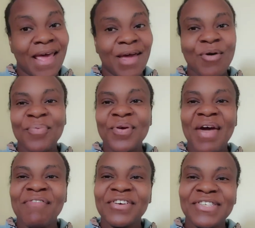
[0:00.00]
I hope you
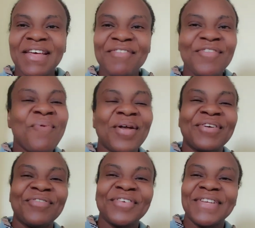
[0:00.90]
have yourself a
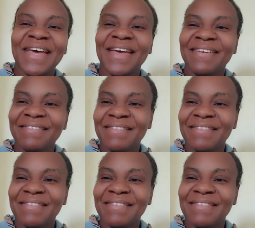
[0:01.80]
wonderful day.